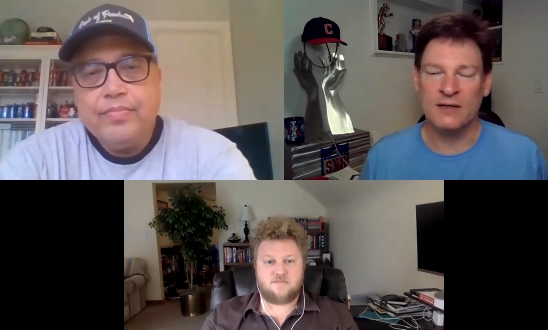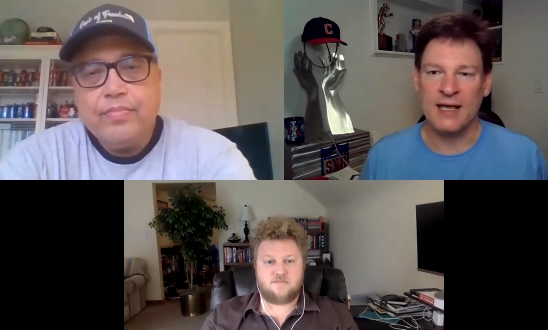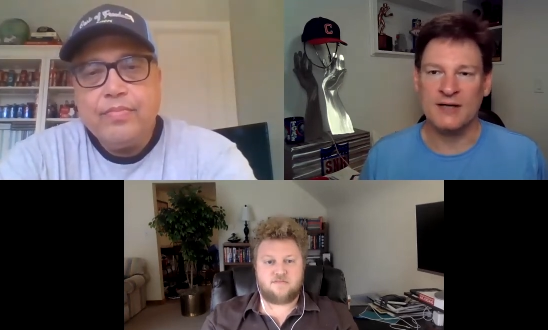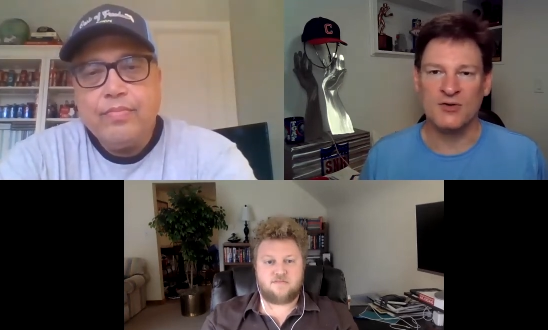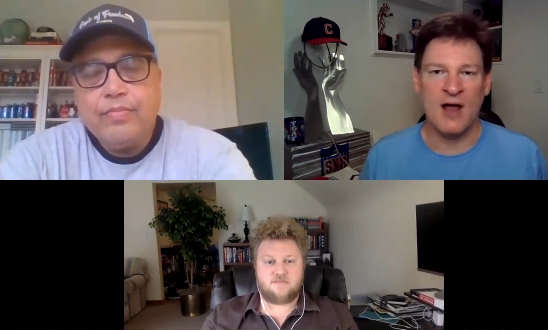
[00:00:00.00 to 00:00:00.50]

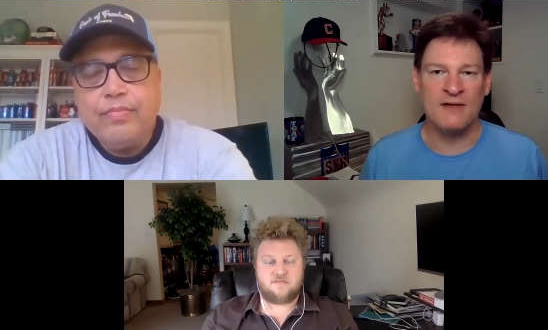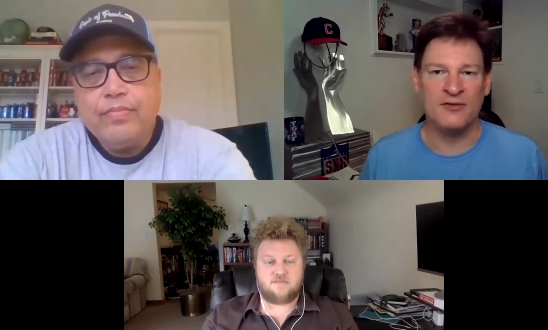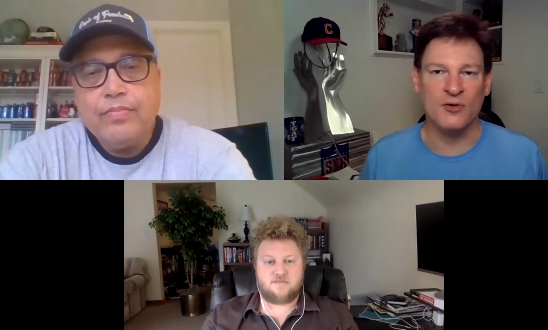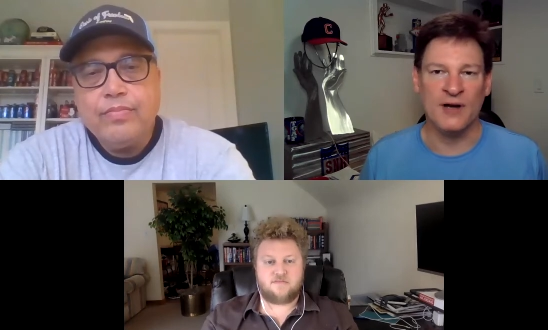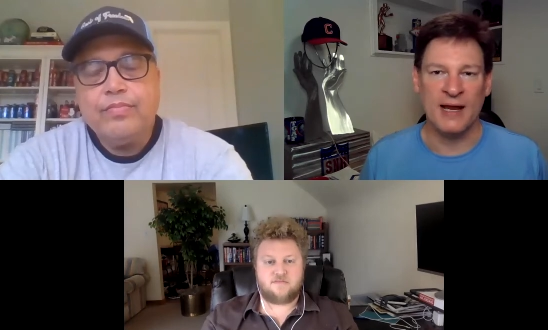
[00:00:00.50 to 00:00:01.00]
Speaker 1: you can't
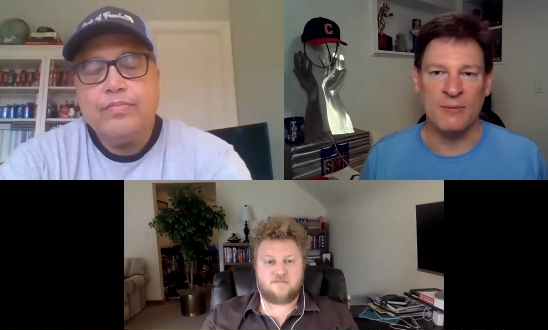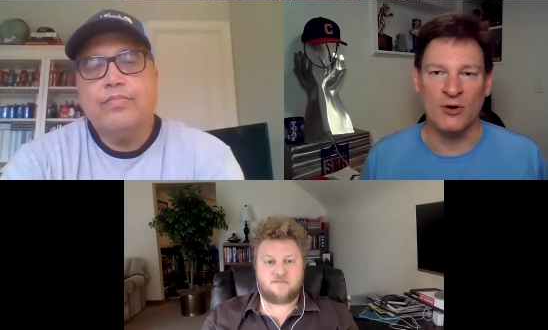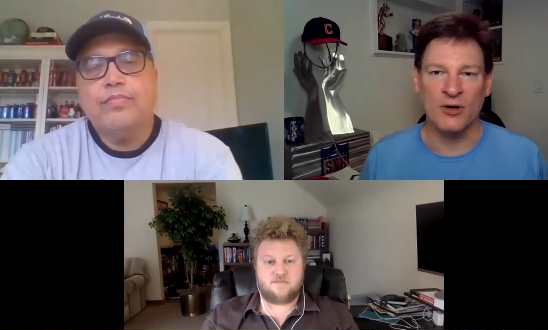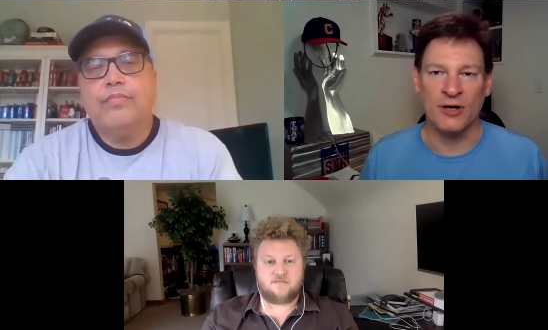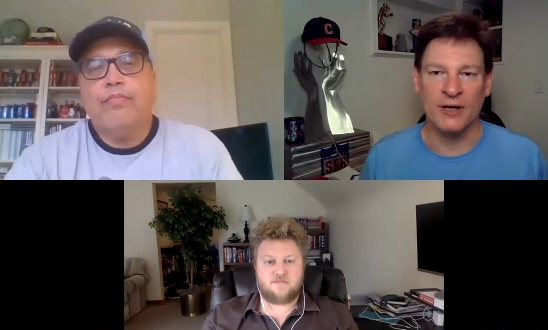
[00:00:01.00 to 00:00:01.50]
drive through a
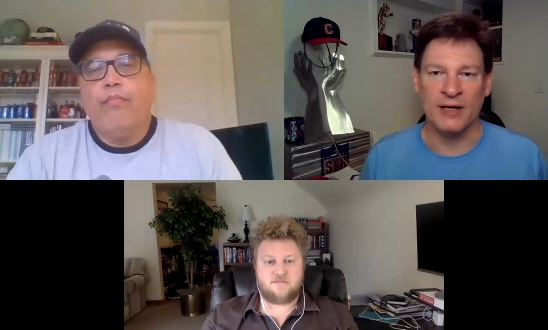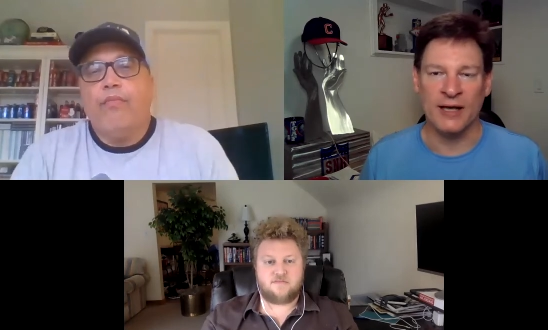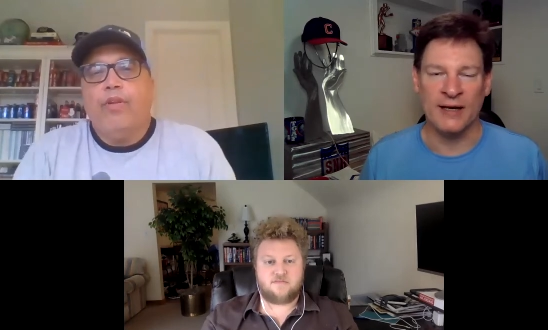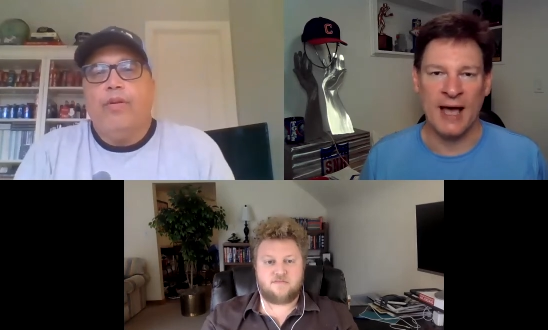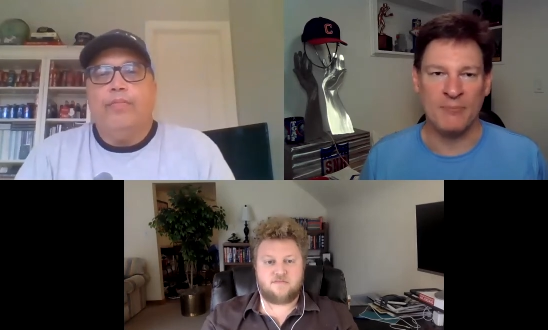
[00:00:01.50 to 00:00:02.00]
neighborhood
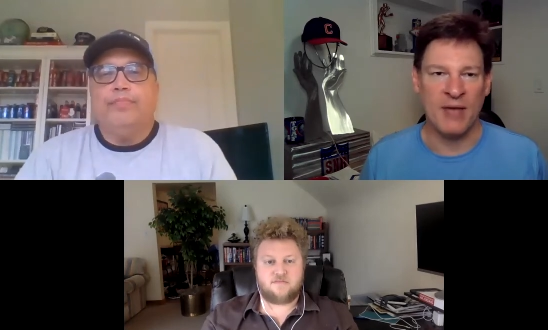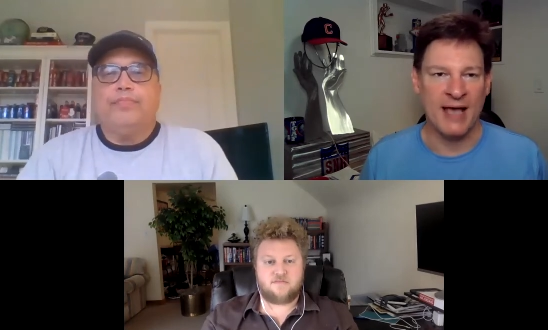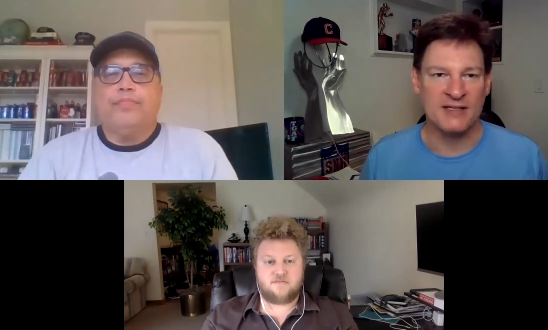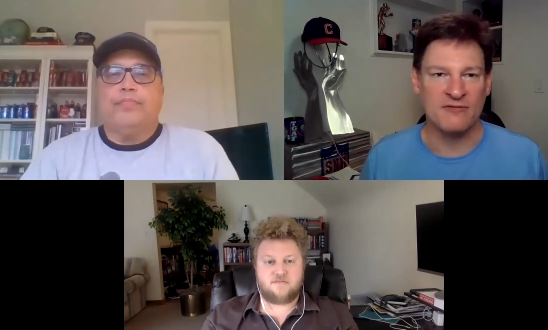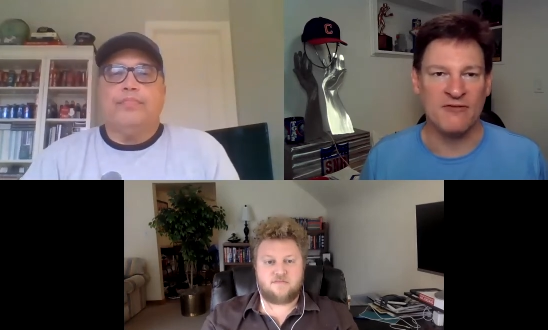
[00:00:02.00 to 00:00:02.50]
and not
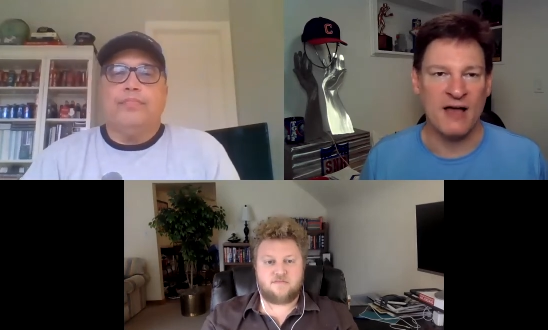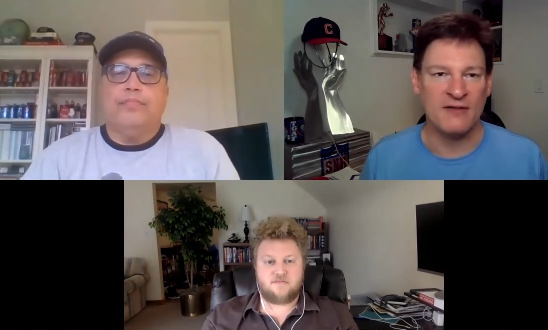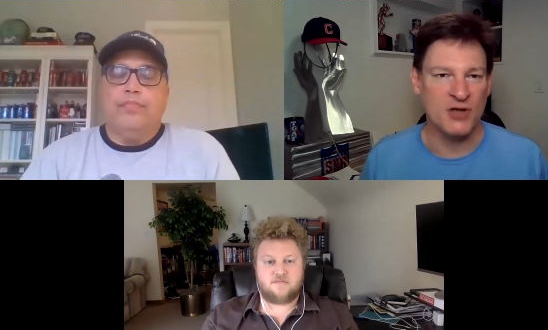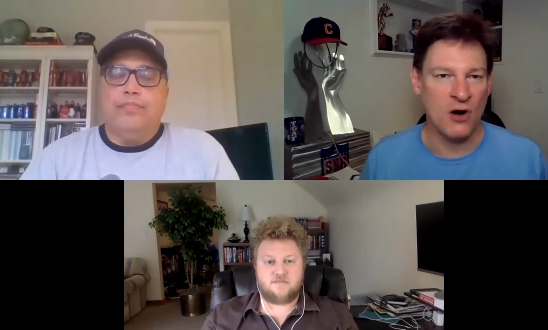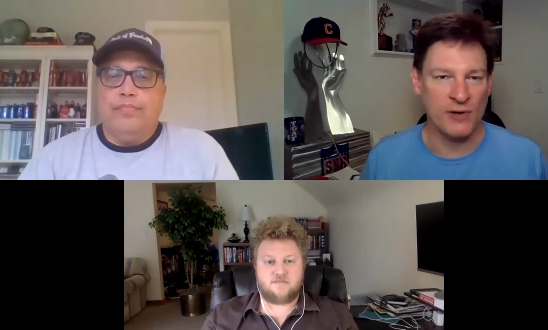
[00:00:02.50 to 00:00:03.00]
pass a
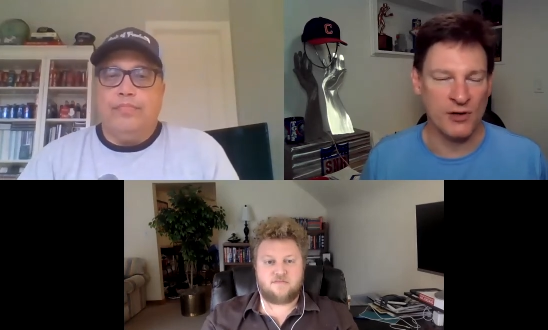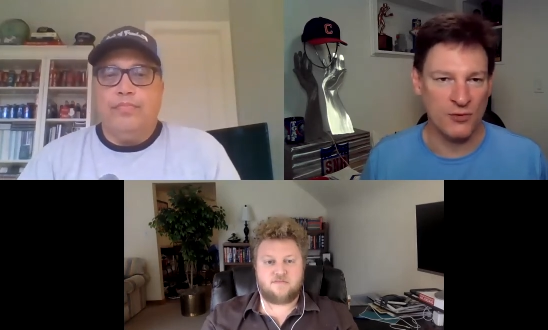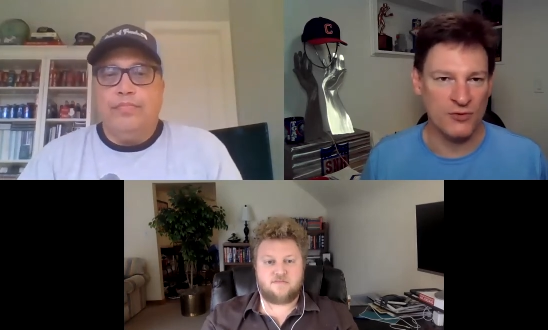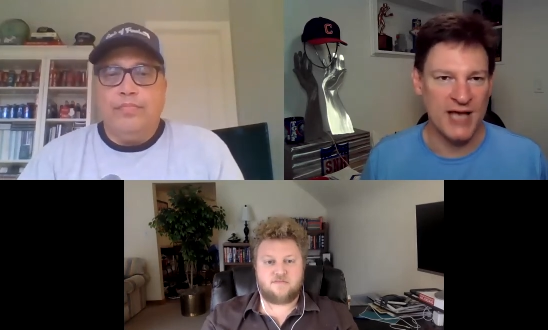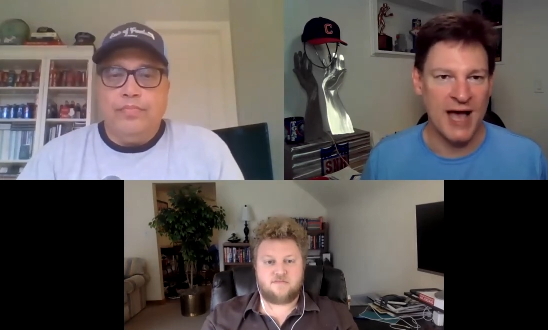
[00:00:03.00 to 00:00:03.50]
five star
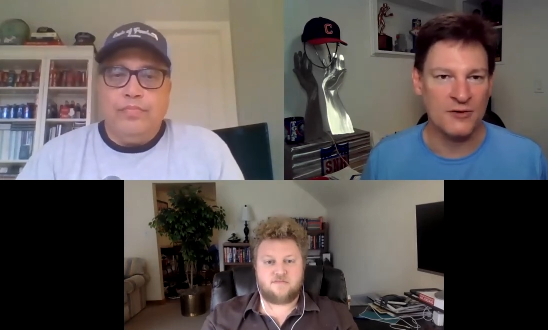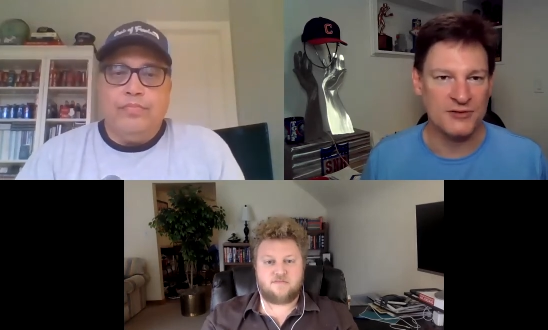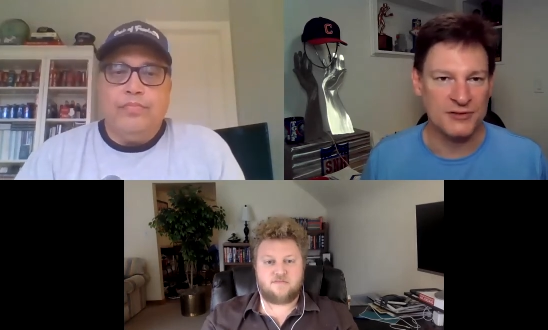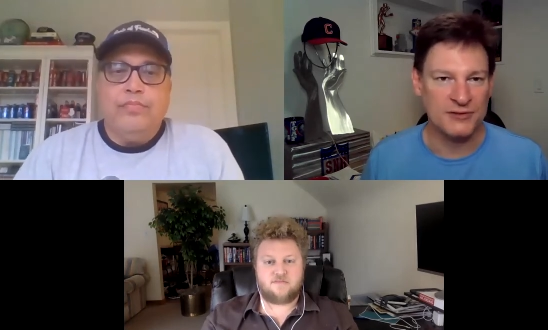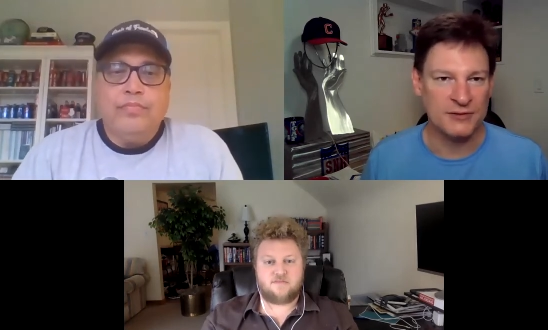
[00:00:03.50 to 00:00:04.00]
recruit's
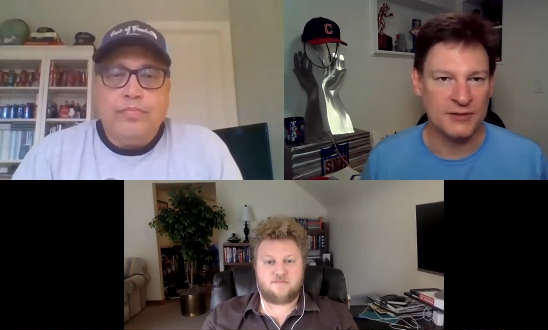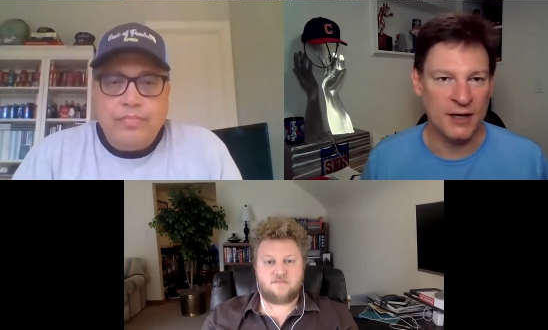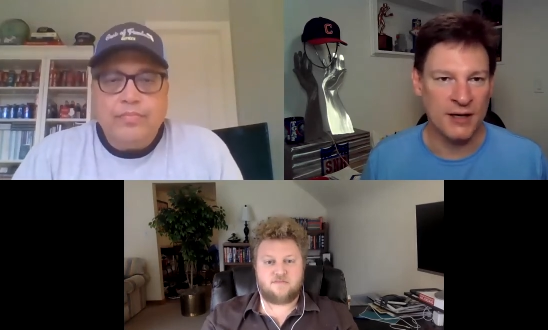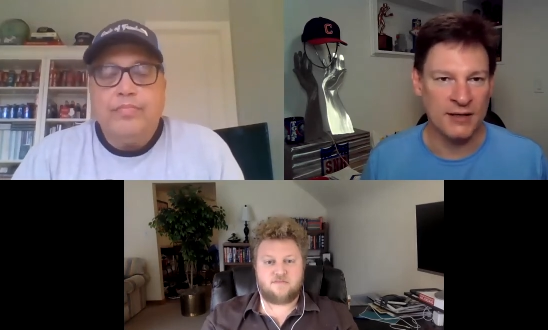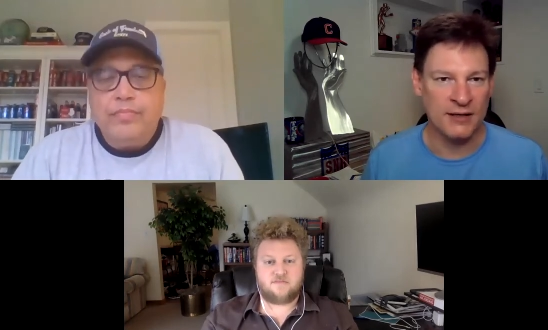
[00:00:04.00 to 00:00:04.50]
house uh,